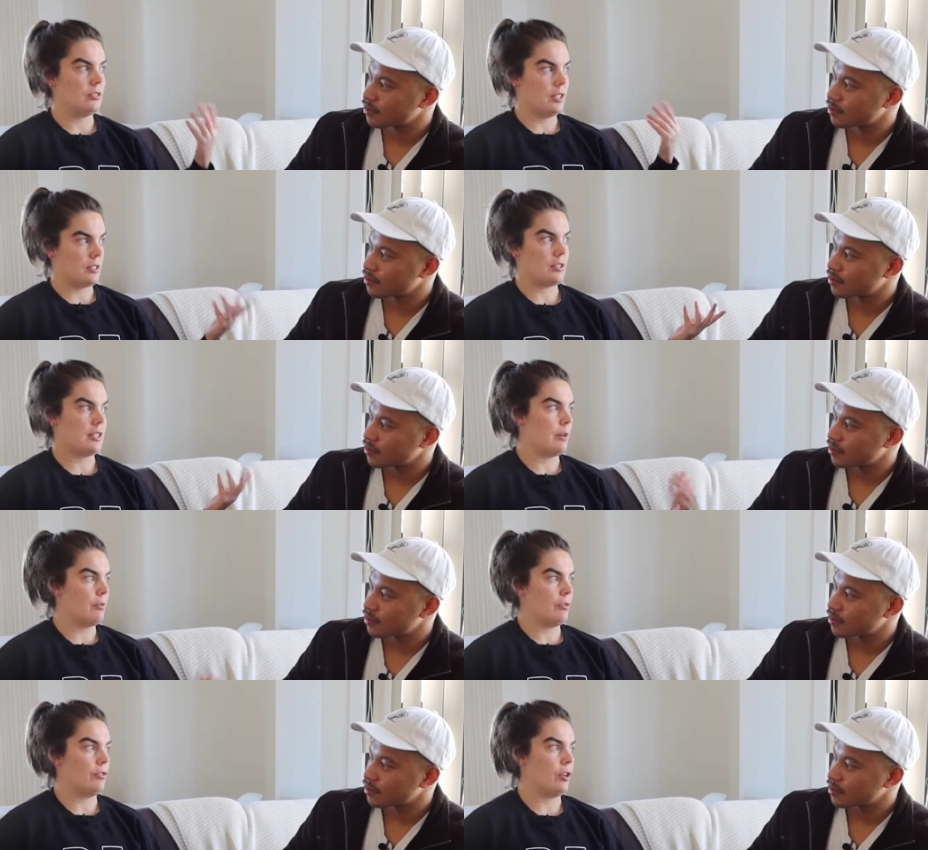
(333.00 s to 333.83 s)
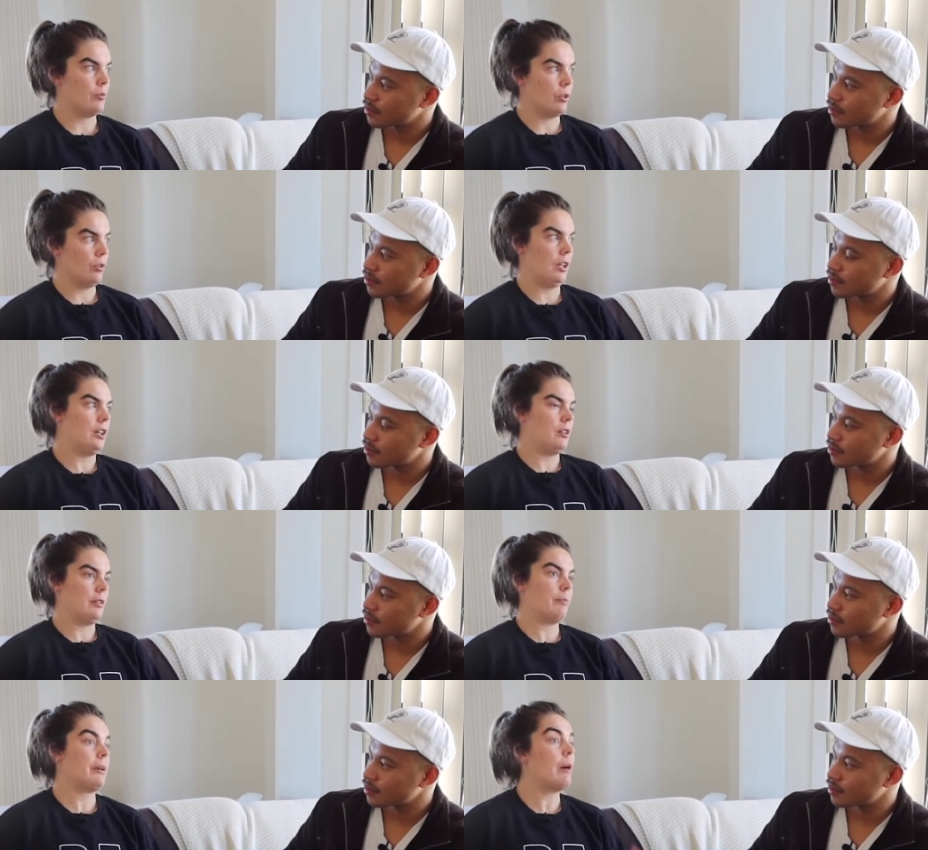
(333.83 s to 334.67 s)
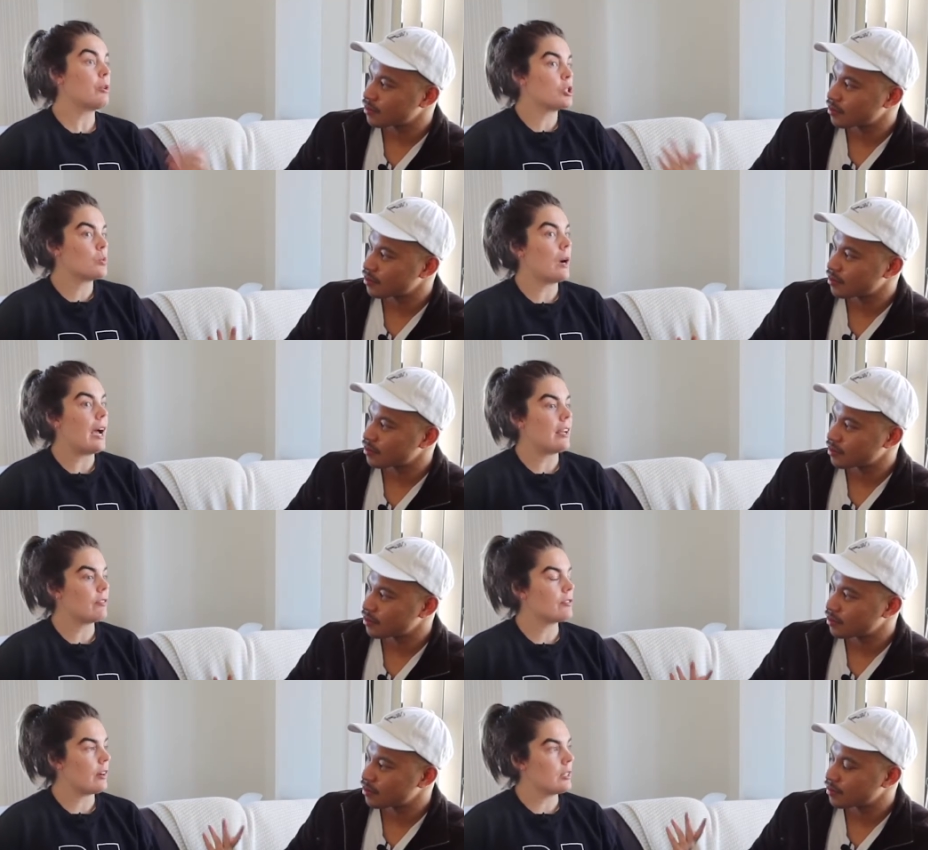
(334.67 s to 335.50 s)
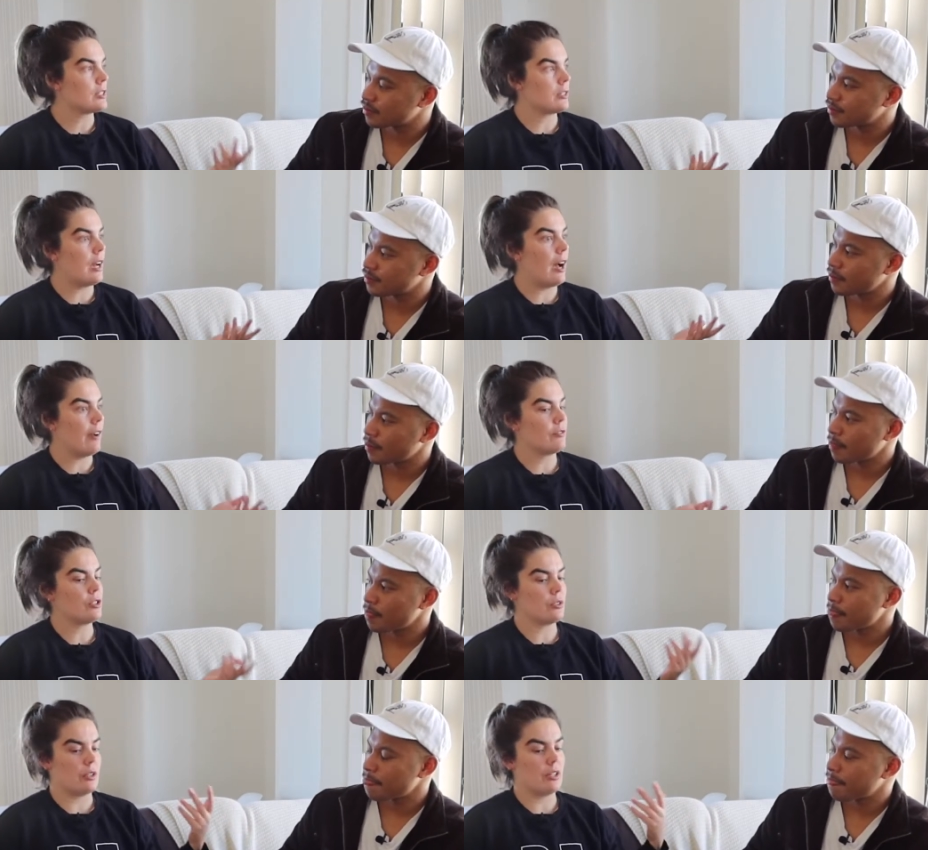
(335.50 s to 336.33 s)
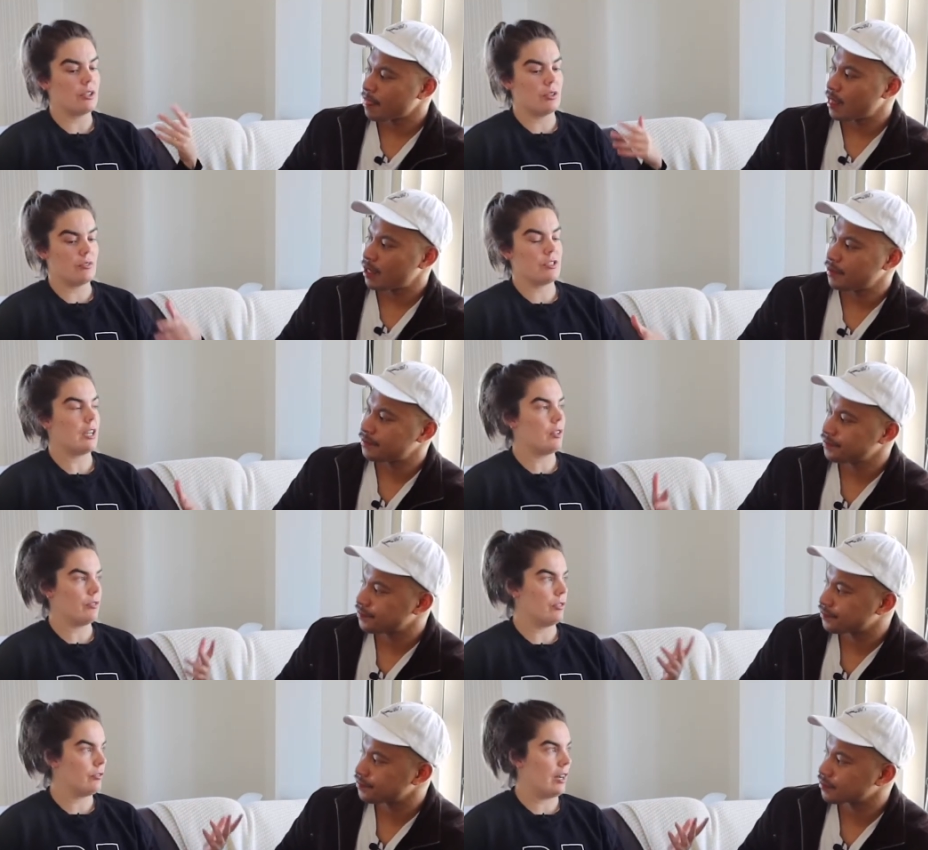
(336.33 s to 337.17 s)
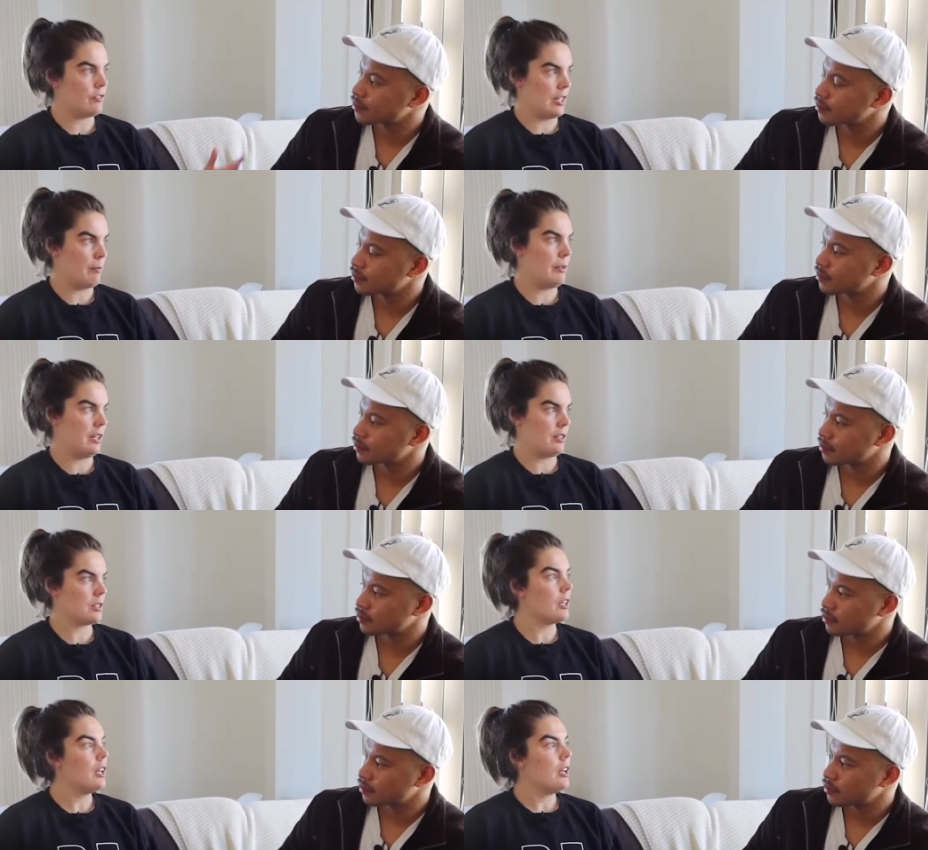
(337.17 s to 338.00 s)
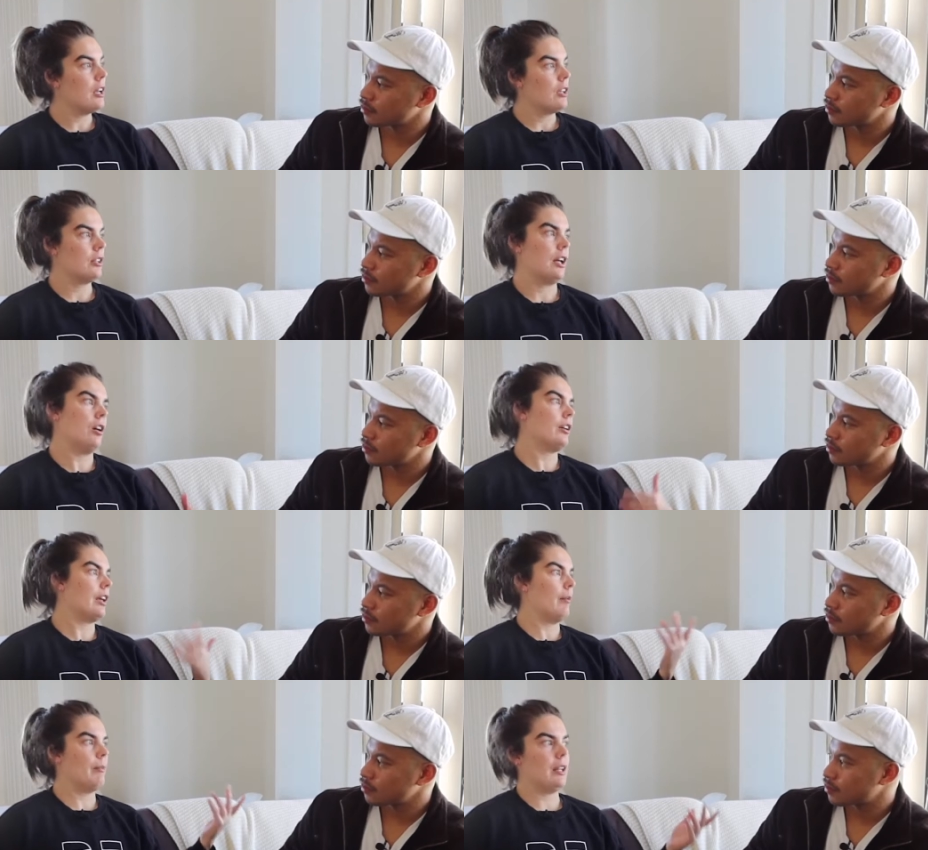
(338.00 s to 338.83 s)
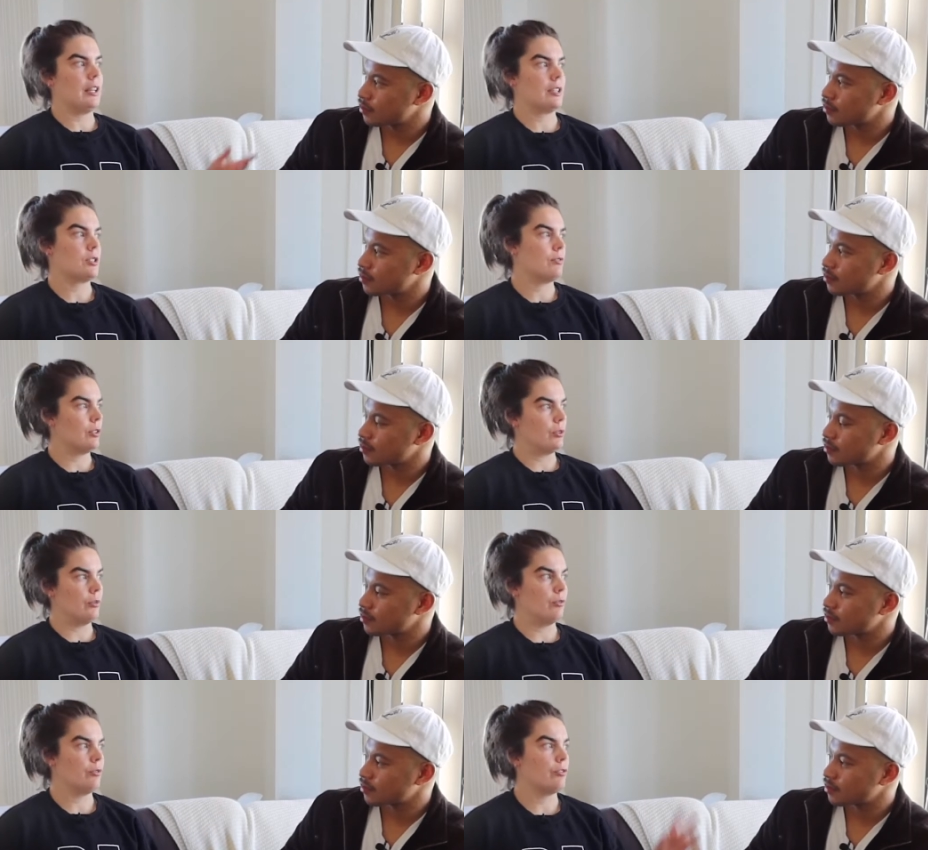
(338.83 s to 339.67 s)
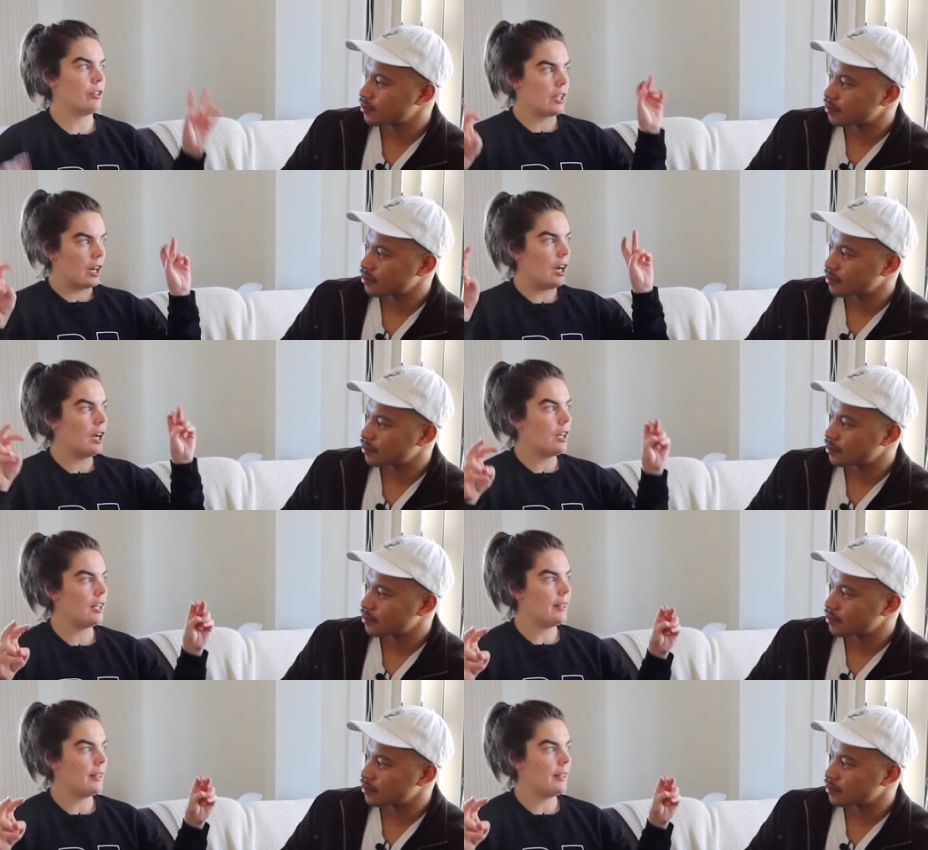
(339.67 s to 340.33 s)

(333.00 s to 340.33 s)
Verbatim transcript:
Speaker 1: that's the same with foam roller, which is why it, after you, you've done it for five, ten minutes, you're like, oh yeah, my legs feel freer.